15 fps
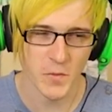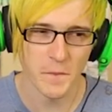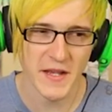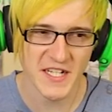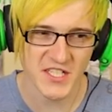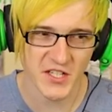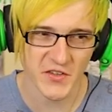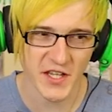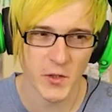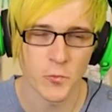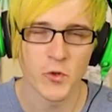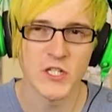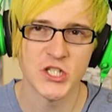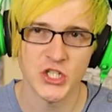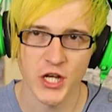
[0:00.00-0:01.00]
So basically,
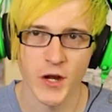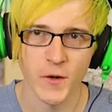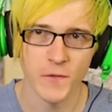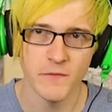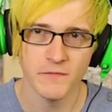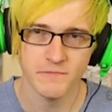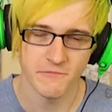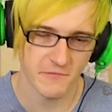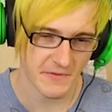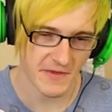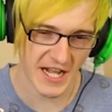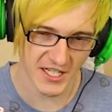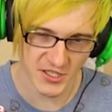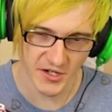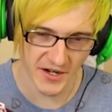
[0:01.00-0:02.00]
we're Joe.
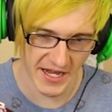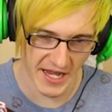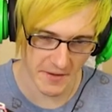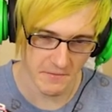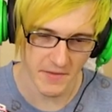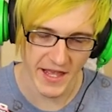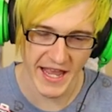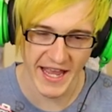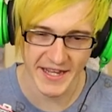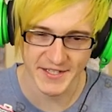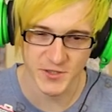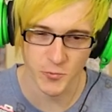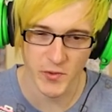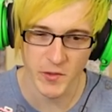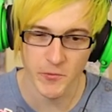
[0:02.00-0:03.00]
That's our name.
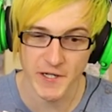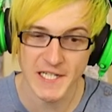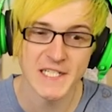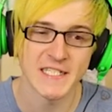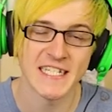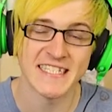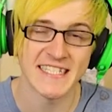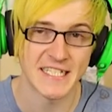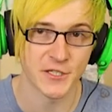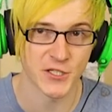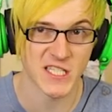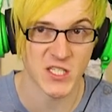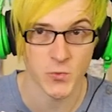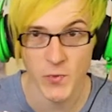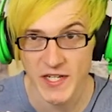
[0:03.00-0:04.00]
And we wanted
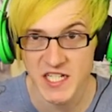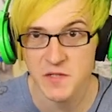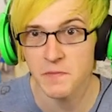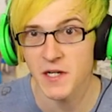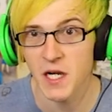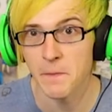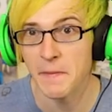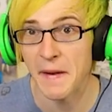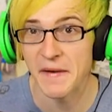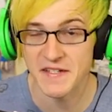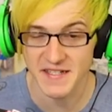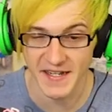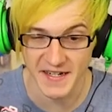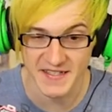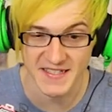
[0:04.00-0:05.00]
Nintendo Switch, but our
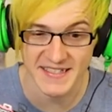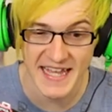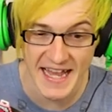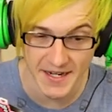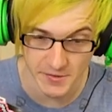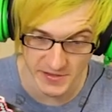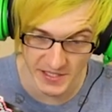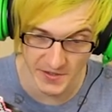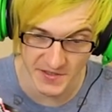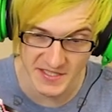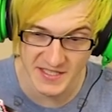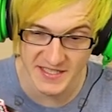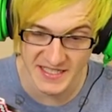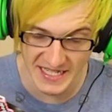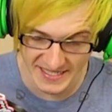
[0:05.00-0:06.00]
parents got us a Tattletail
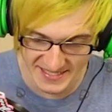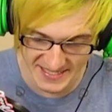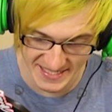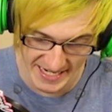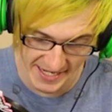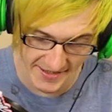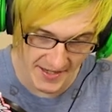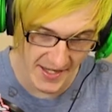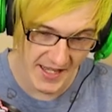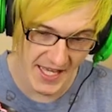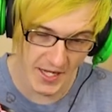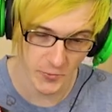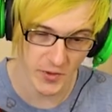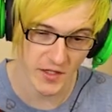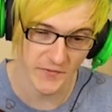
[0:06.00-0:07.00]
instead,
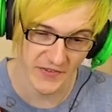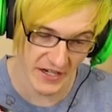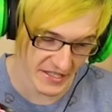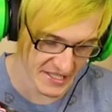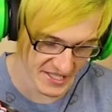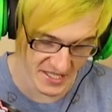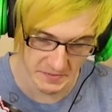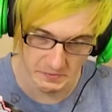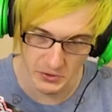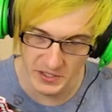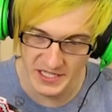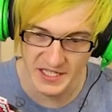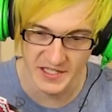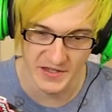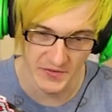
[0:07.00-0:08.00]
and we were very
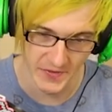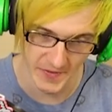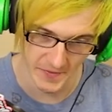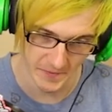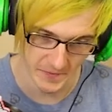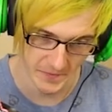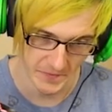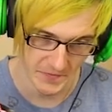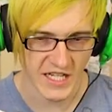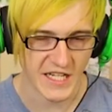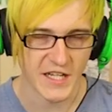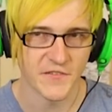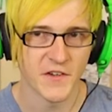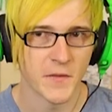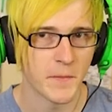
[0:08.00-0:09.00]
disappointed in them. So
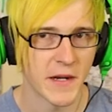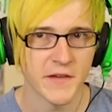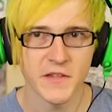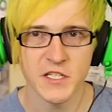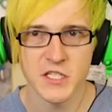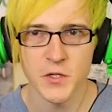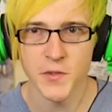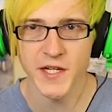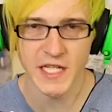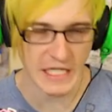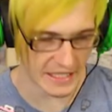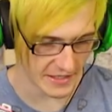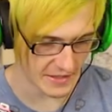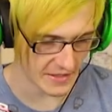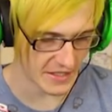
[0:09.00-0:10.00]
yeah, if you're barely
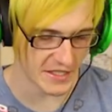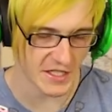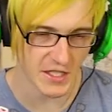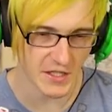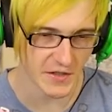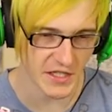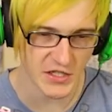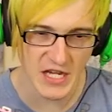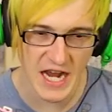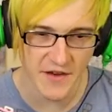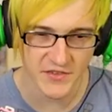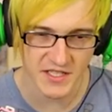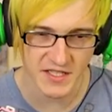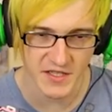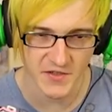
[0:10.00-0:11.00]
tuning in, uh, you know, and you
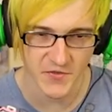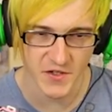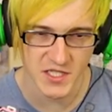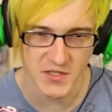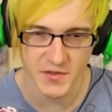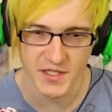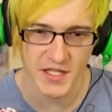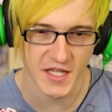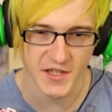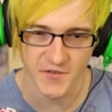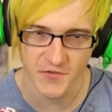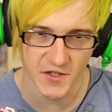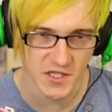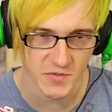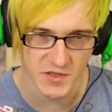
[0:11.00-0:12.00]
haven't seen the first one, eh,
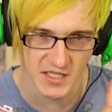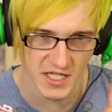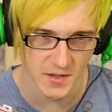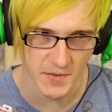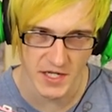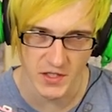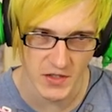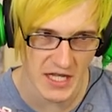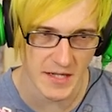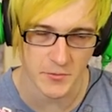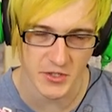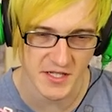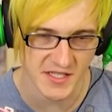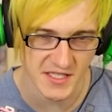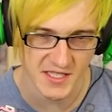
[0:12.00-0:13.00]
the first one's gonna make a
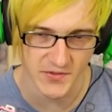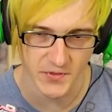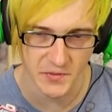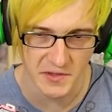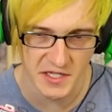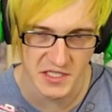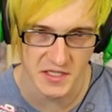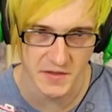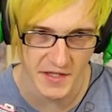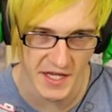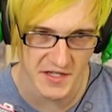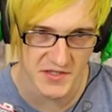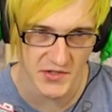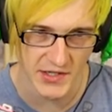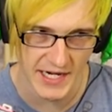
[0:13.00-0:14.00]
lot more sense if you watch it,
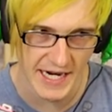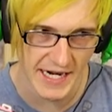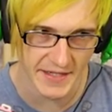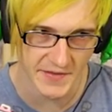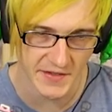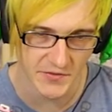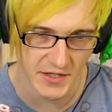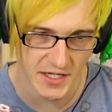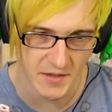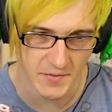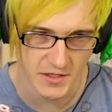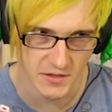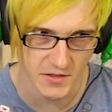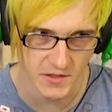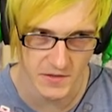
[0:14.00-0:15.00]
okay? So I highly
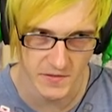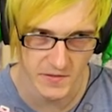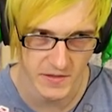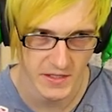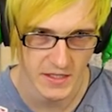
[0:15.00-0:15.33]
recommend you do.